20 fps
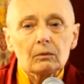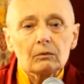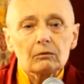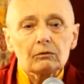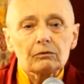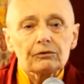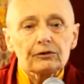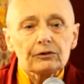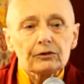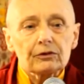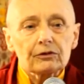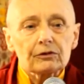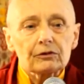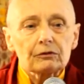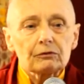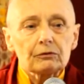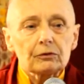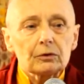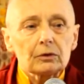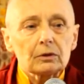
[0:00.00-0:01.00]
first
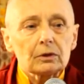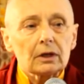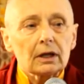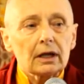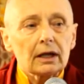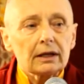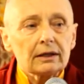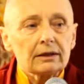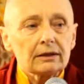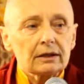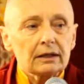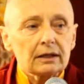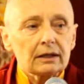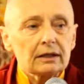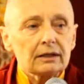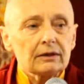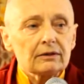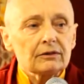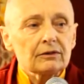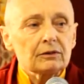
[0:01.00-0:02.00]
of all, I
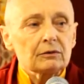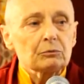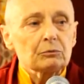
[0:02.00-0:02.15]
think it's